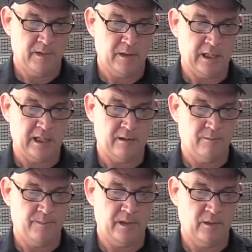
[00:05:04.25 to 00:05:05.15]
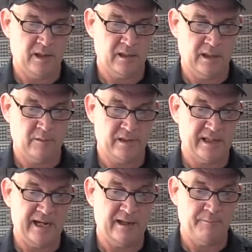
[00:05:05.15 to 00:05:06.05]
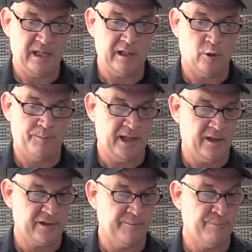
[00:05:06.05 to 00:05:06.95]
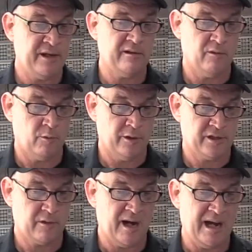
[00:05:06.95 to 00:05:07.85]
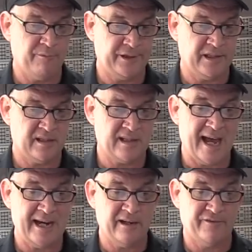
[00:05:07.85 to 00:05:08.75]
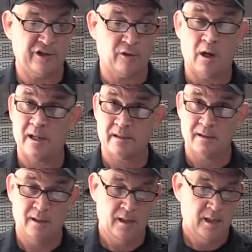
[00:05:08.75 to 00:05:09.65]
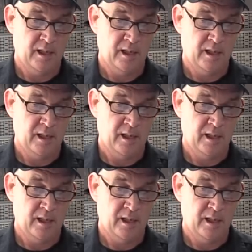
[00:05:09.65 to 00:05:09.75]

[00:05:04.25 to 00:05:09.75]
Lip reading: it was stated many old bells in Britain were inscribed with the sign of the cross